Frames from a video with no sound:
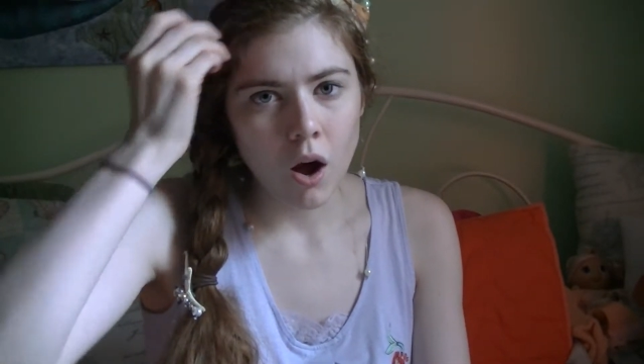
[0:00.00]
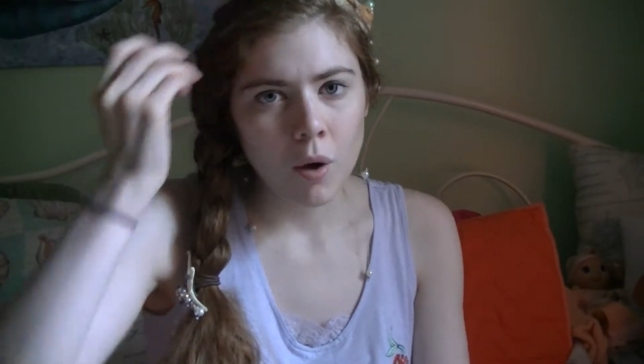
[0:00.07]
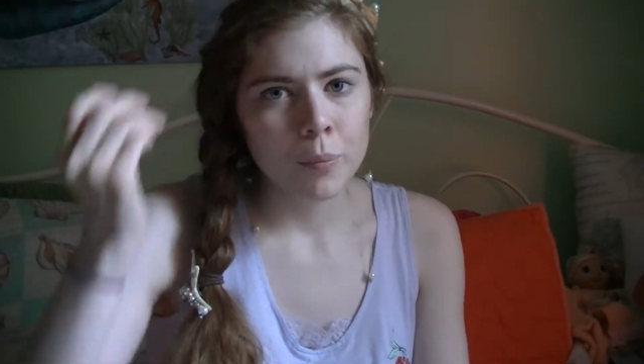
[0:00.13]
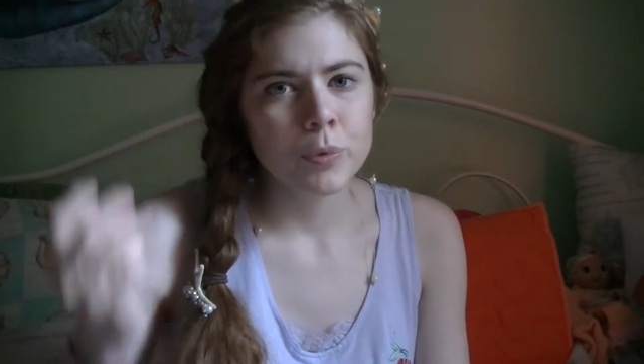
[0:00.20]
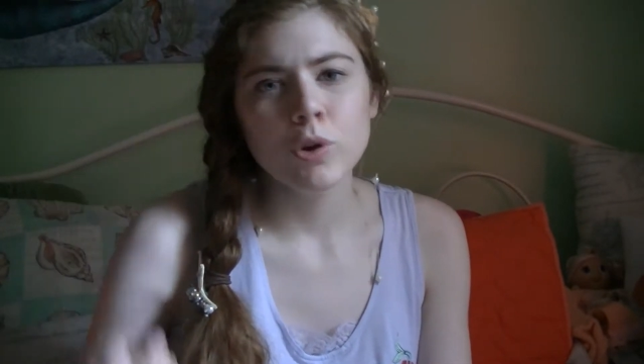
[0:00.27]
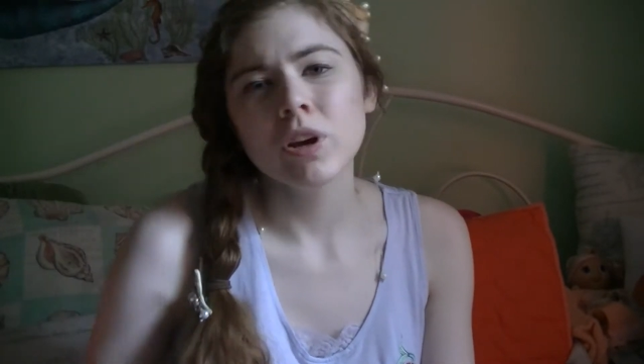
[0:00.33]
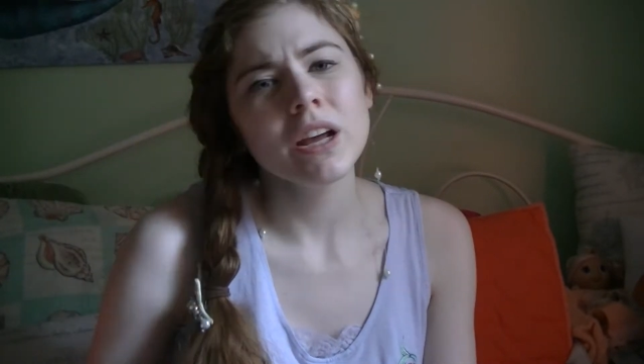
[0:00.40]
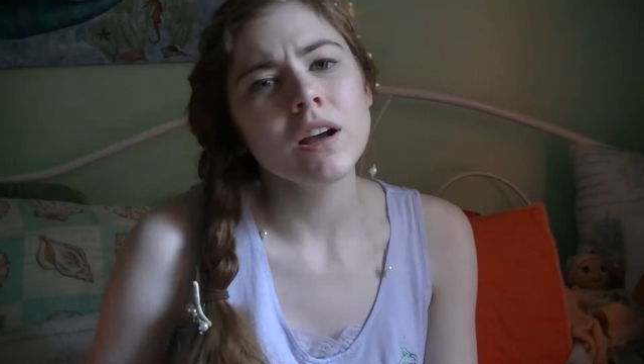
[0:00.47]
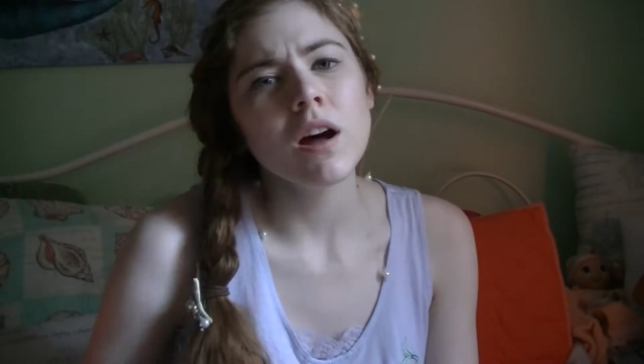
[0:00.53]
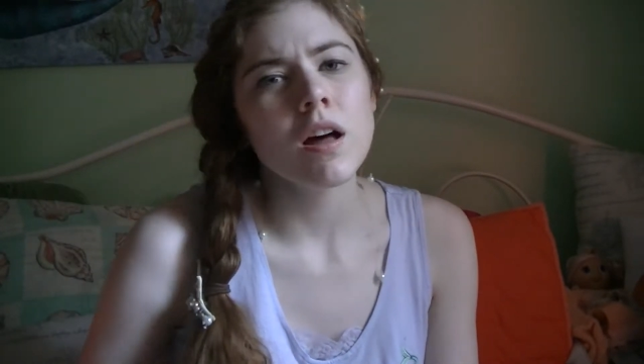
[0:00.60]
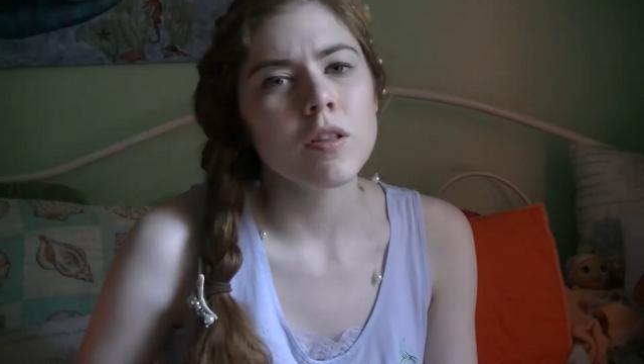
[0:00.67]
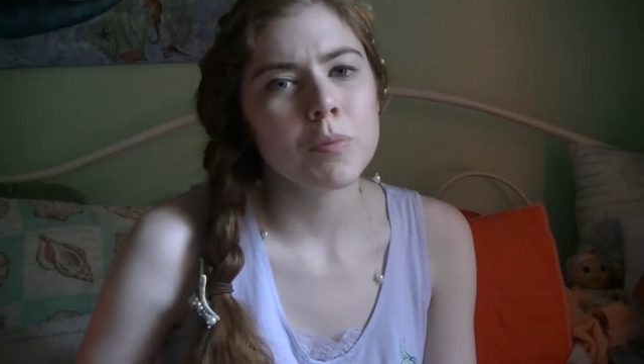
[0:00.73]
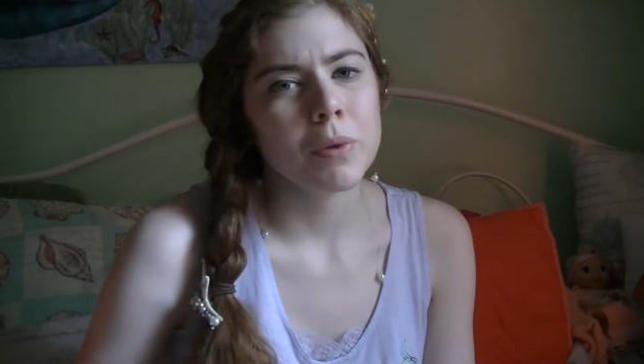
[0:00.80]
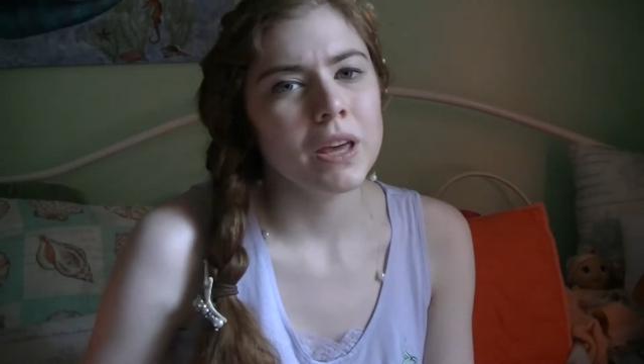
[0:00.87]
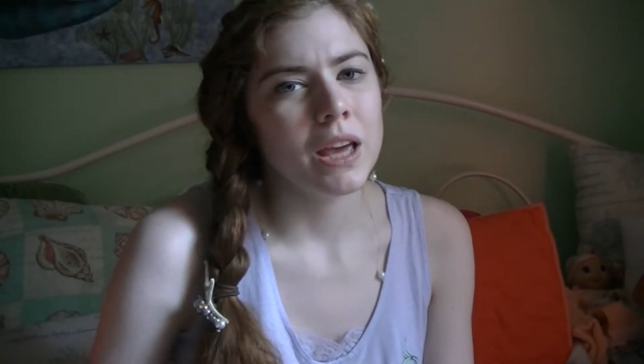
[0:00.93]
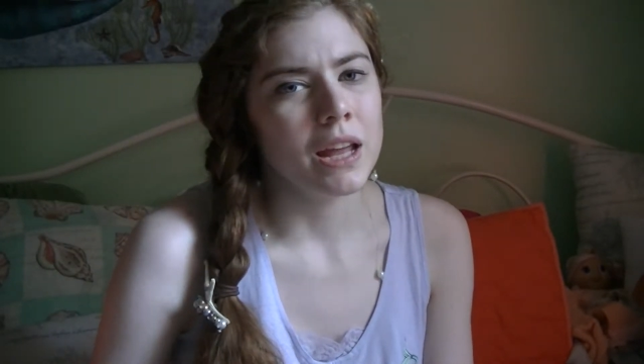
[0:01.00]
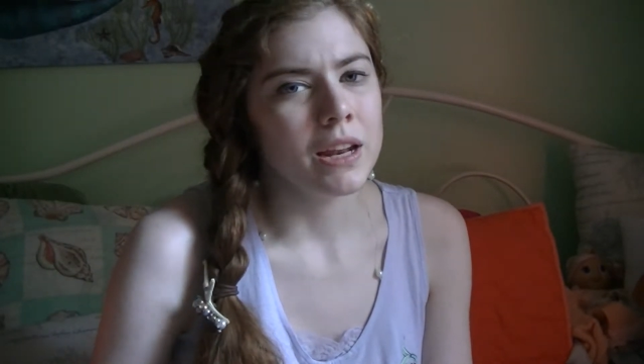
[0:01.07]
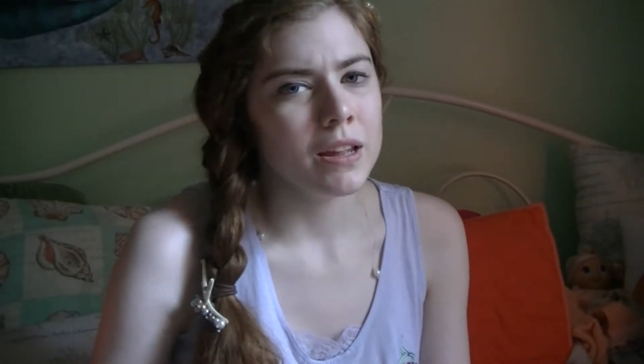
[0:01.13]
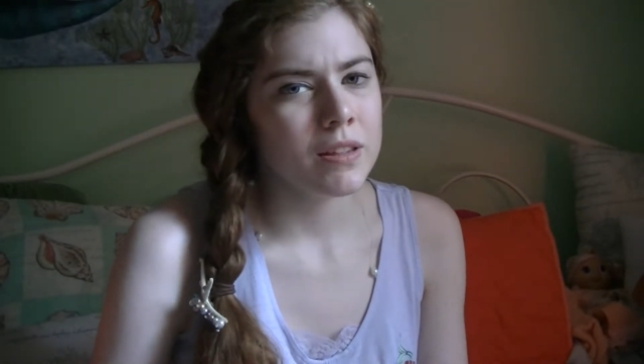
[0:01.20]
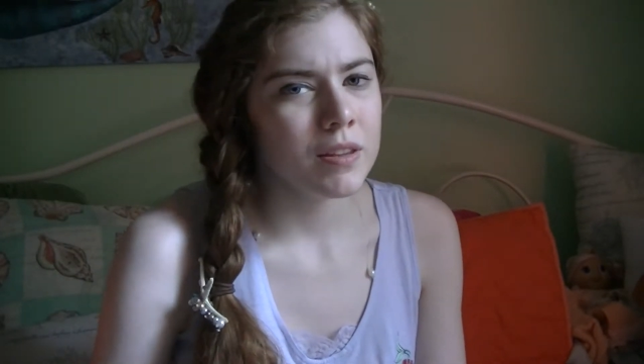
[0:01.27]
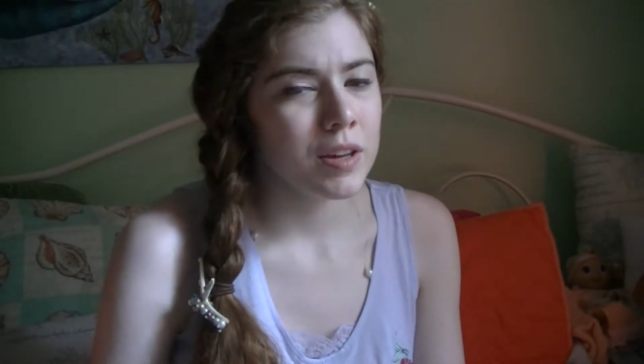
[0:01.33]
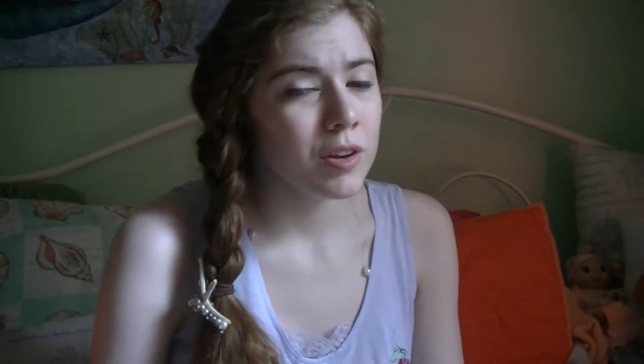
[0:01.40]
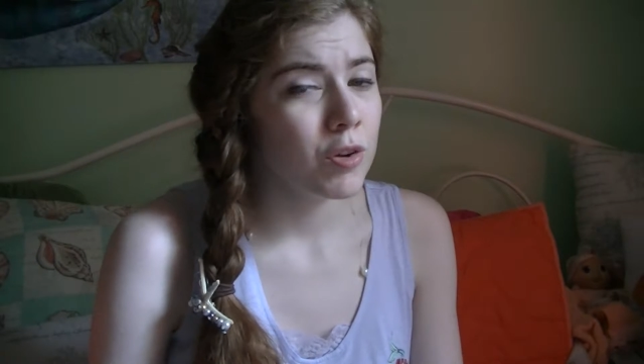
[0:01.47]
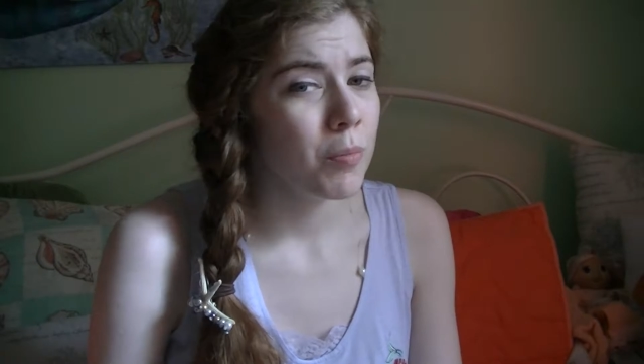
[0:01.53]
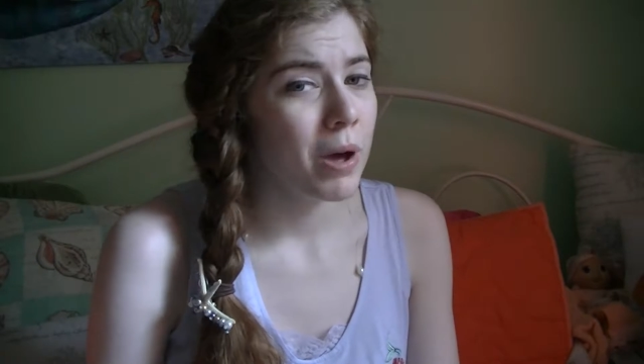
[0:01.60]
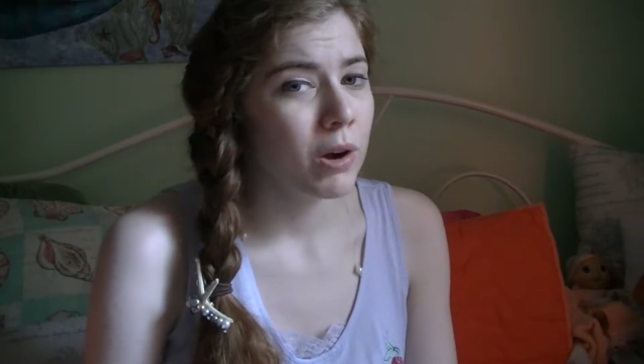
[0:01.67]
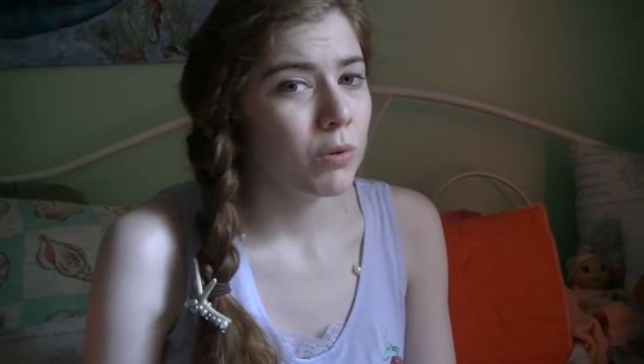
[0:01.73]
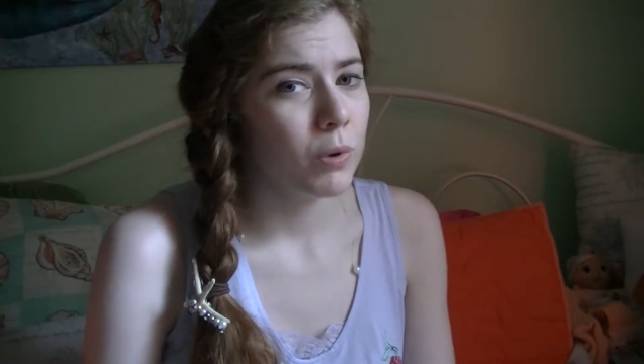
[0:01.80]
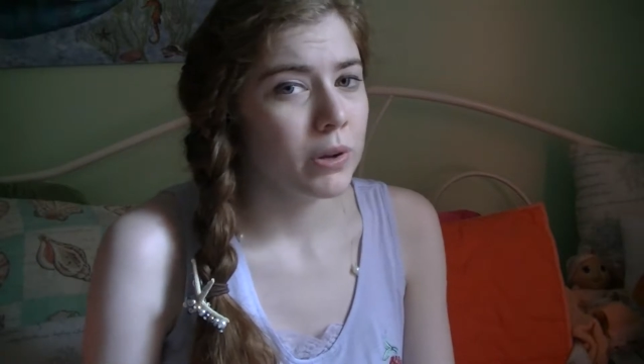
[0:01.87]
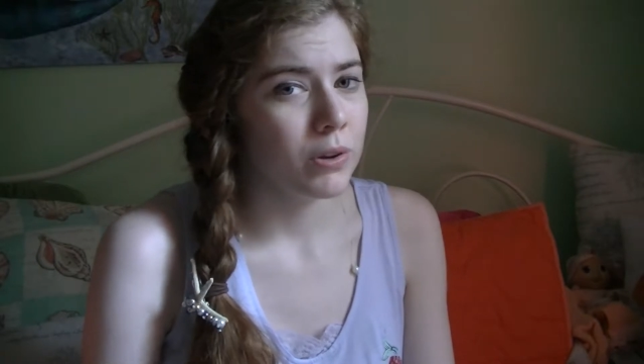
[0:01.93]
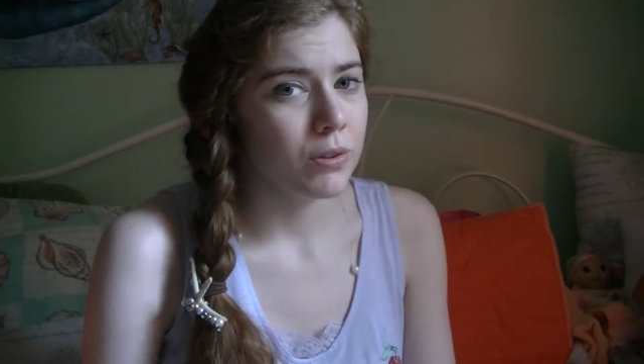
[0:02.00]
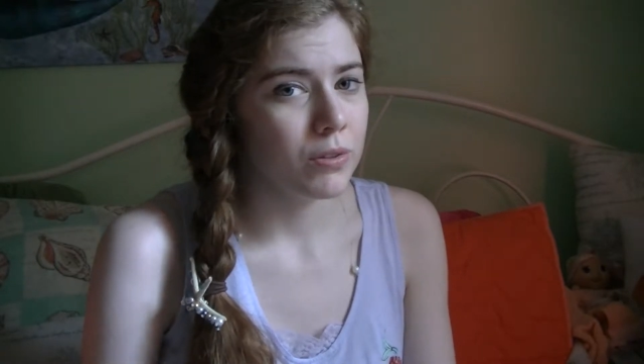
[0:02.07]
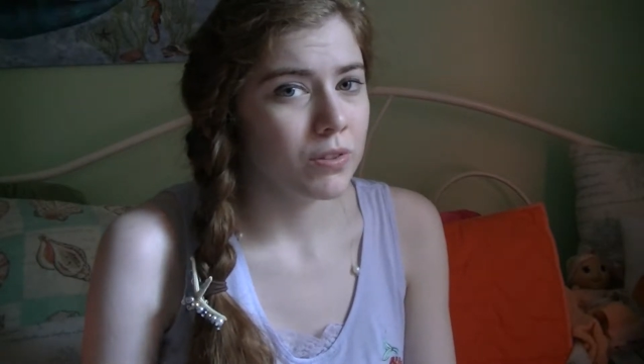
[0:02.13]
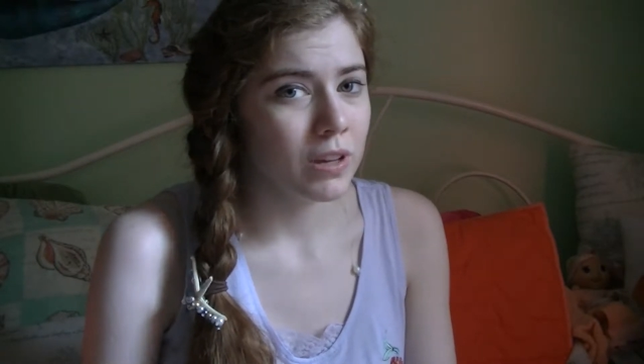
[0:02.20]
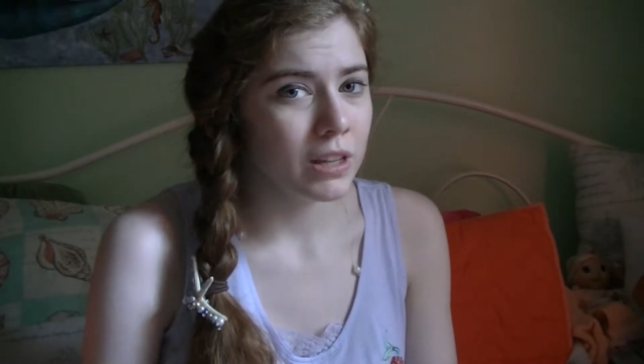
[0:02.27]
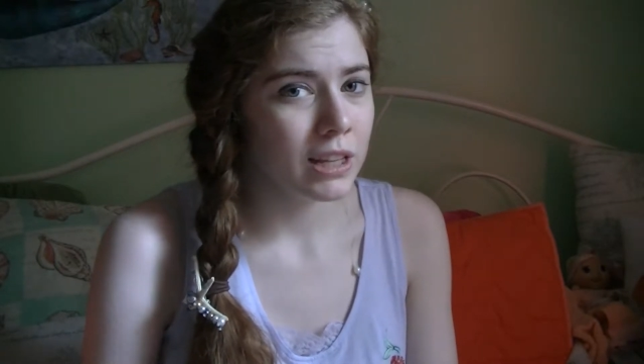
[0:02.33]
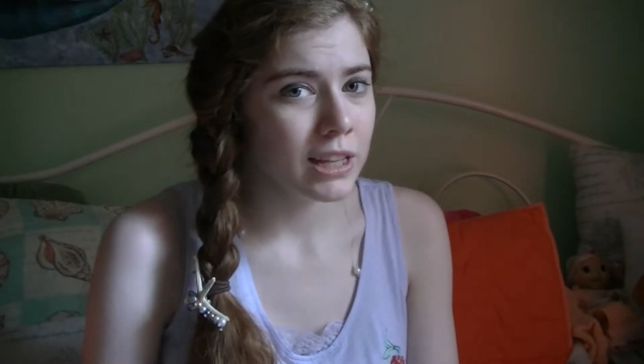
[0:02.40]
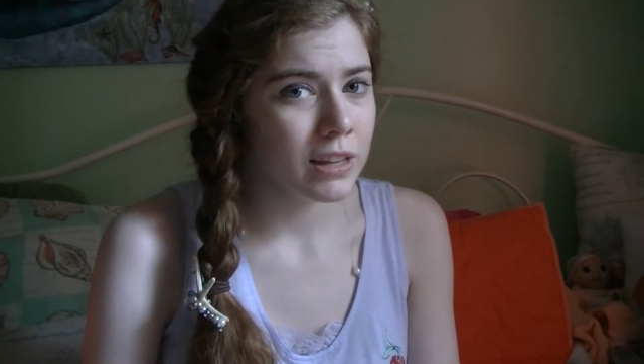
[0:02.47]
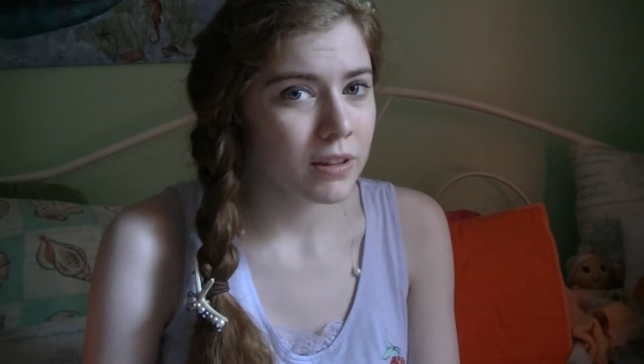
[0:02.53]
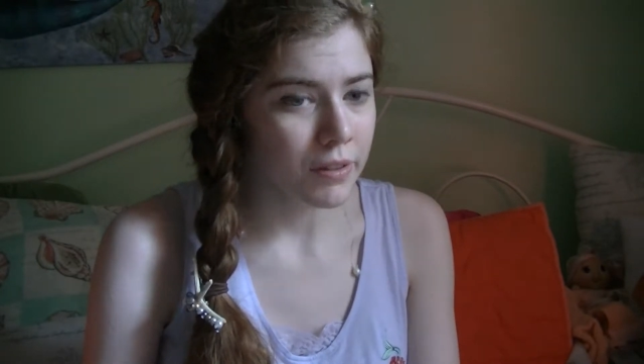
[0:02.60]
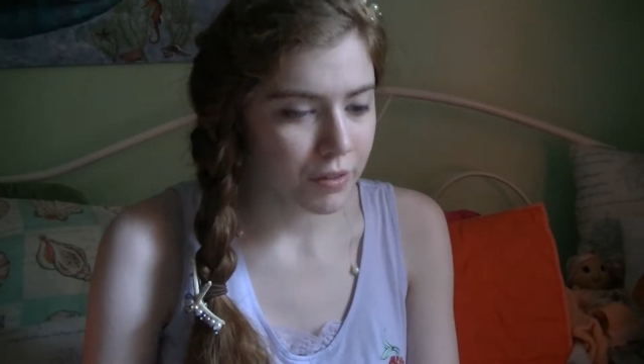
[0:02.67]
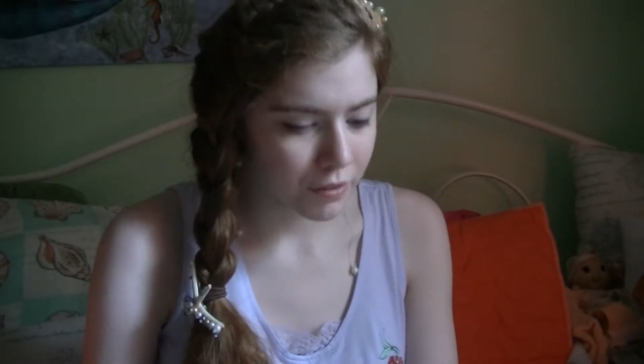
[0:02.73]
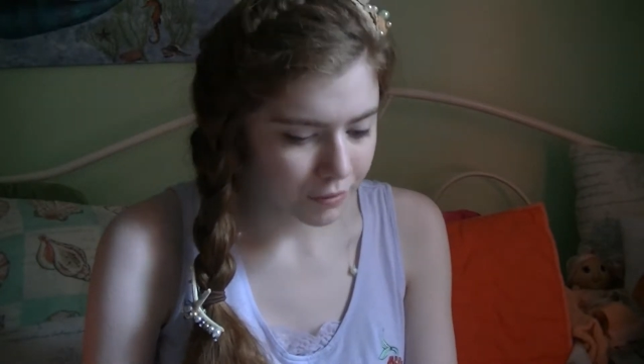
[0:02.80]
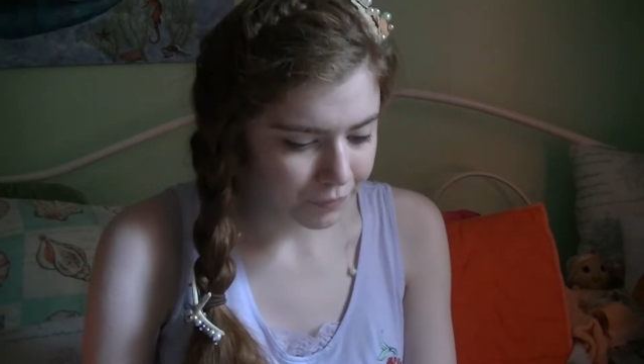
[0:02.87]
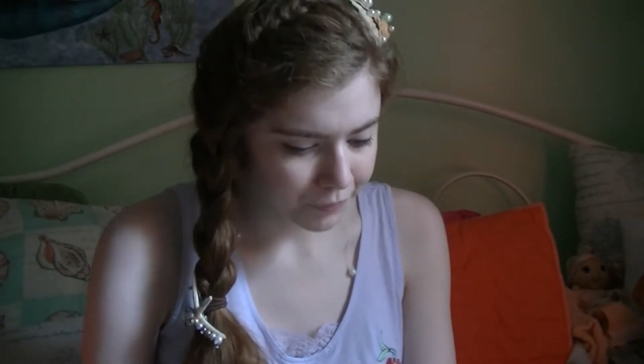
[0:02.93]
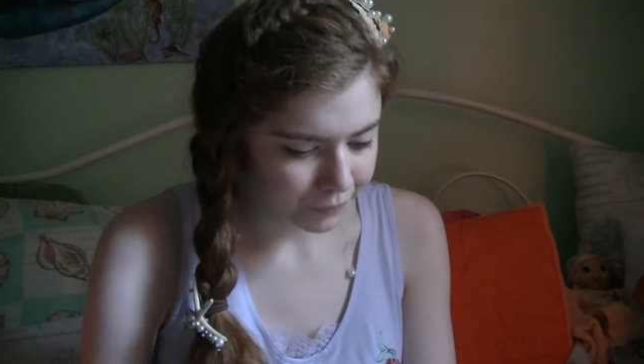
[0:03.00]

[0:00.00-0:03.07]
You can cosplay anything no matter what your skill is.